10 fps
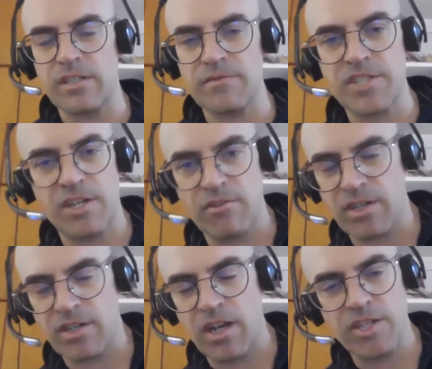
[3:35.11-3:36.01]
general
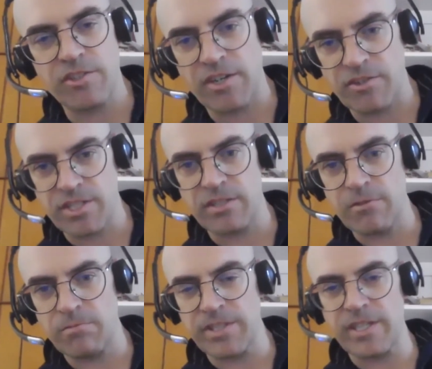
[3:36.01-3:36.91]
contractors
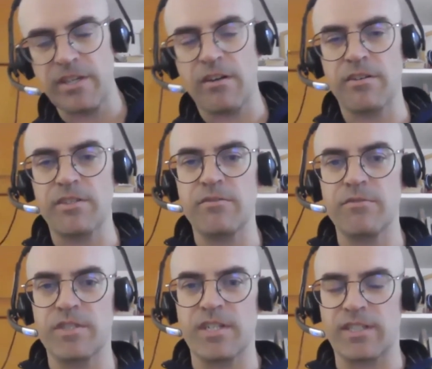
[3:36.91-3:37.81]
globally are using